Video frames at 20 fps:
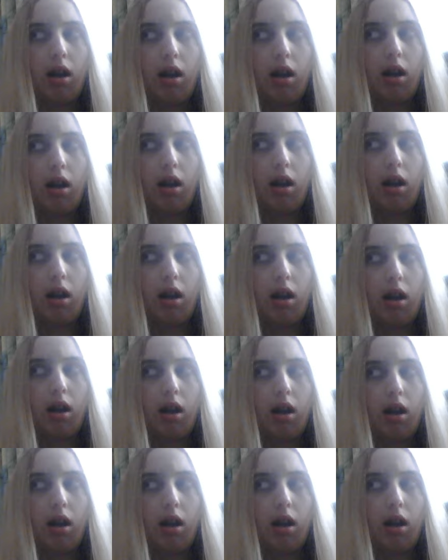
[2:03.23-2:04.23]
so by
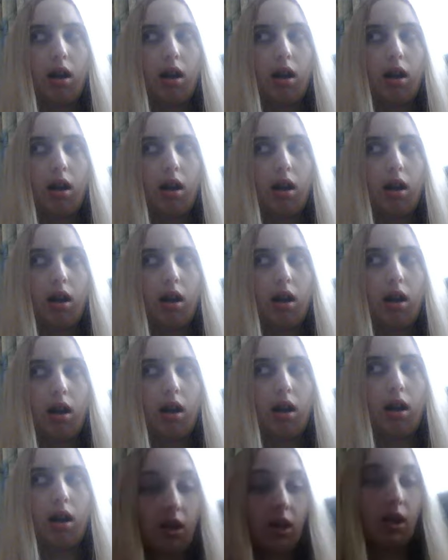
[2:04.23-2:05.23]
the time of this, he's
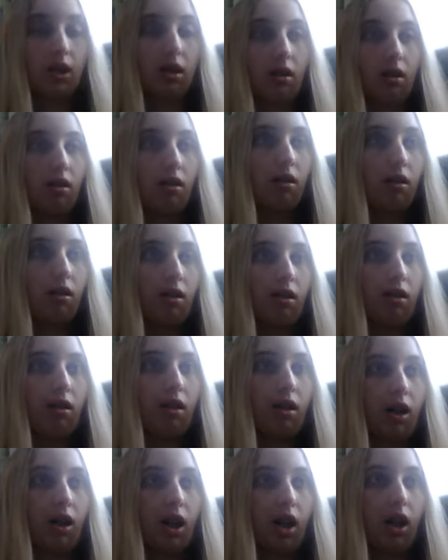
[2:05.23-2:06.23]
awake,
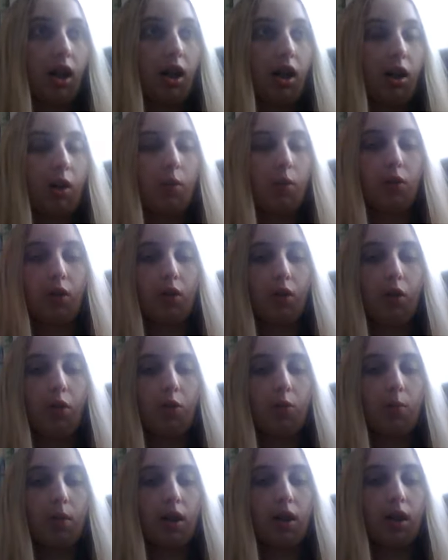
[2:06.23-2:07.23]
out the
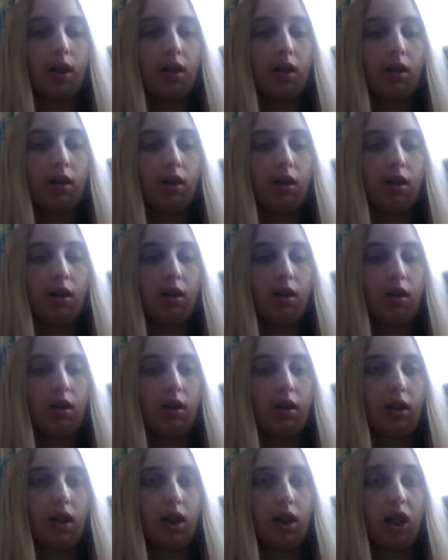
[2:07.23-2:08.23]
there,
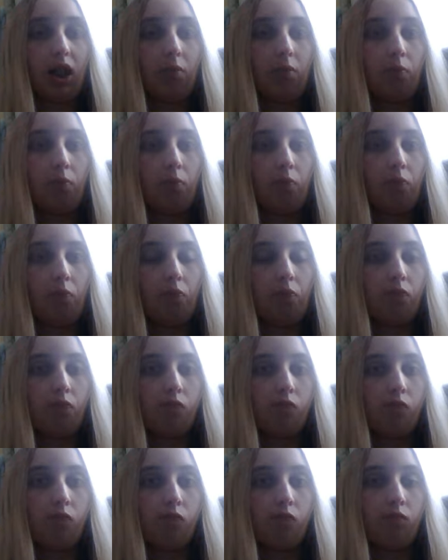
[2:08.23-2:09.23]
um,
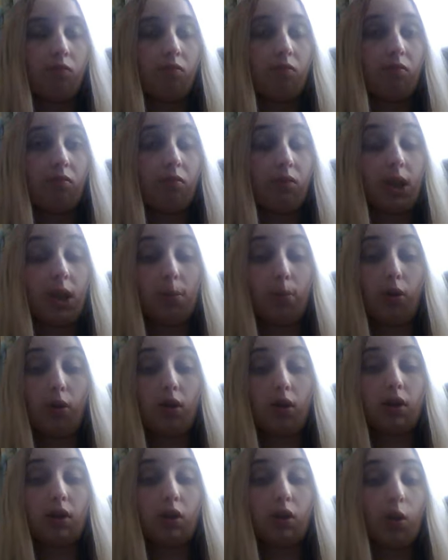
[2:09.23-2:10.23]

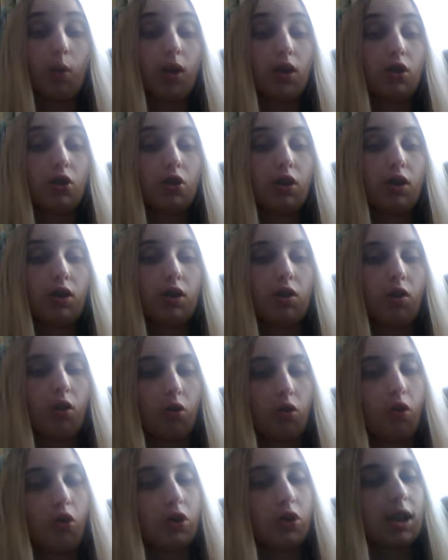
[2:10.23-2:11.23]
responding to questions,
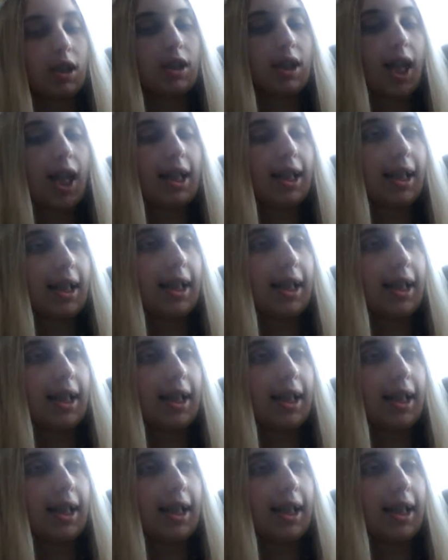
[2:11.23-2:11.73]
nodding his head at